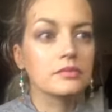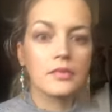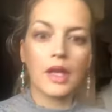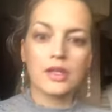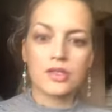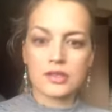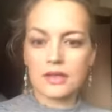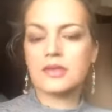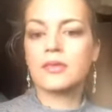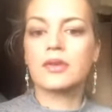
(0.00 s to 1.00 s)
Yeah, it just
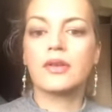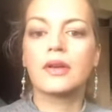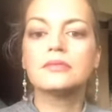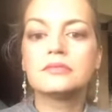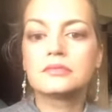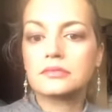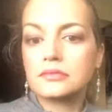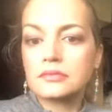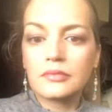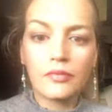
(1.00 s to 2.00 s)
gives a bit of a,
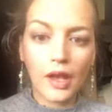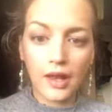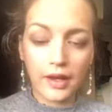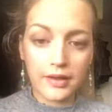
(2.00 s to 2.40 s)
like